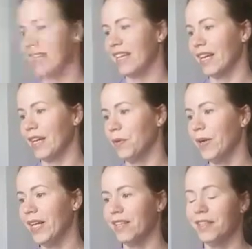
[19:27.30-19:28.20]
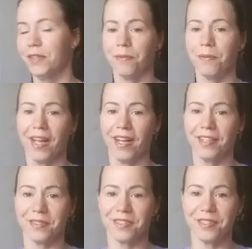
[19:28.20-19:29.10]
Yeah, well,
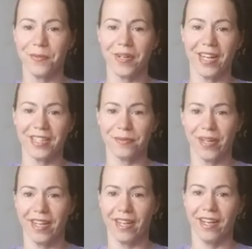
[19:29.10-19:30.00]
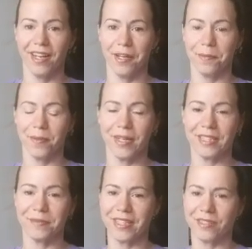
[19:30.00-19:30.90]
someone asked my
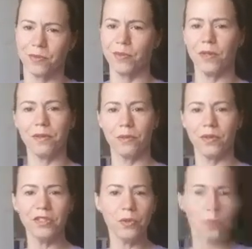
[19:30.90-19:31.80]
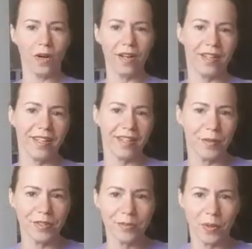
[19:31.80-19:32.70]
husband, he goes, well, wouldn't you want like
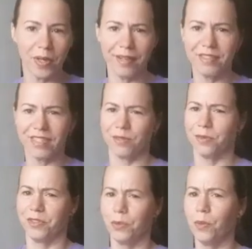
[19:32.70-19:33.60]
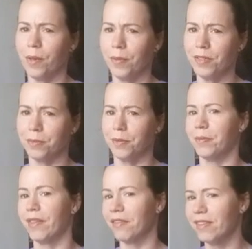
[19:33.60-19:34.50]
multiple wives? He goes, would you want multiple
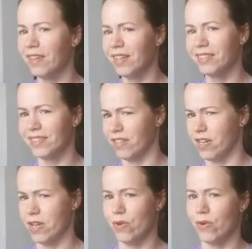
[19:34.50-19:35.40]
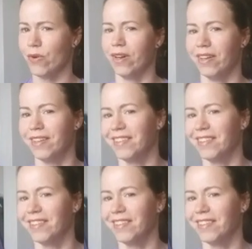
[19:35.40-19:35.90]
mother-in-laws? No.